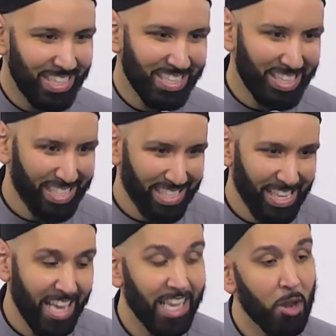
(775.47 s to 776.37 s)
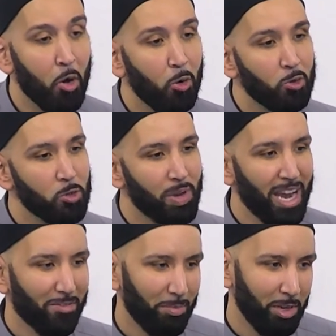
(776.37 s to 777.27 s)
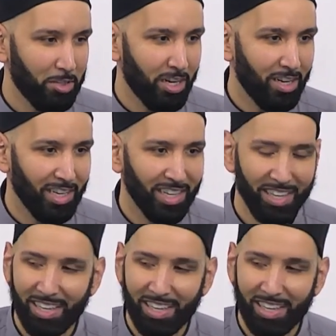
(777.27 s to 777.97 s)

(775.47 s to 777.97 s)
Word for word: this, this, that. They hold you back from your charity.